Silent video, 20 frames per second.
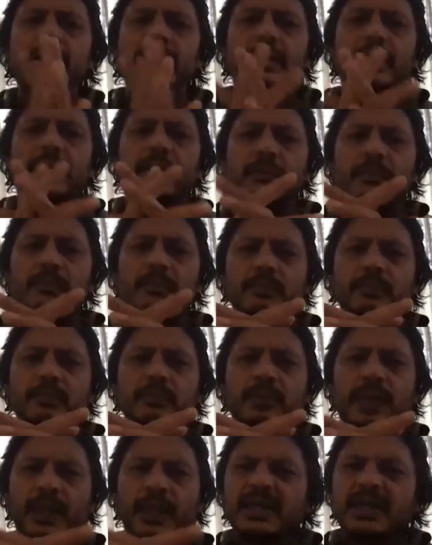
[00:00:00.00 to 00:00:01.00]
uh,
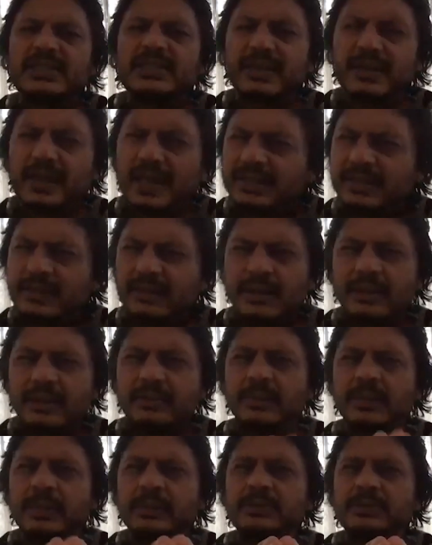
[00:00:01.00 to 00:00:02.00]
like I said, I think I,
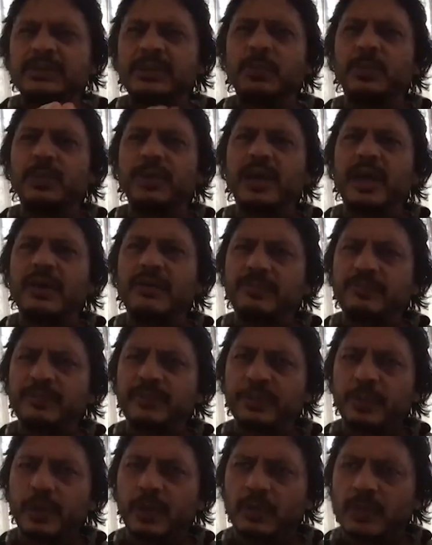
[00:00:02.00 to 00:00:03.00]
in some way I've,
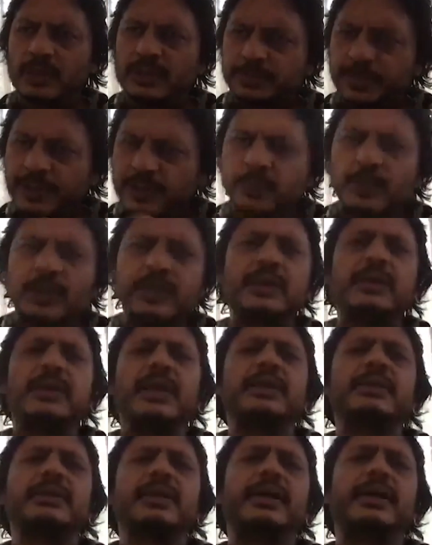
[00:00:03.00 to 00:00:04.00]
we've always been working
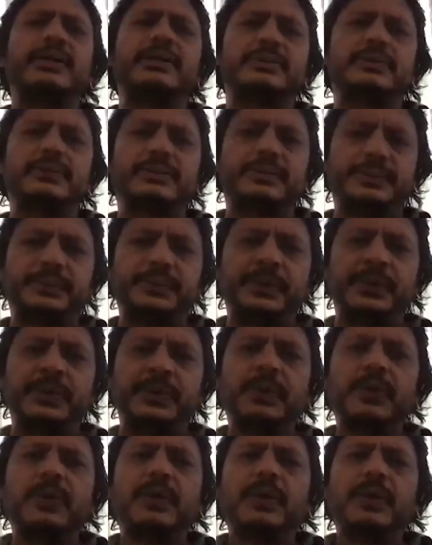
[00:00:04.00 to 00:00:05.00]
like that, you
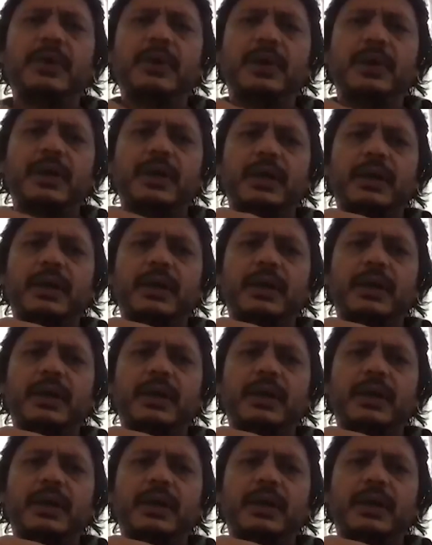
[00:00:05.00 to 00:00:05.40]
know. Right.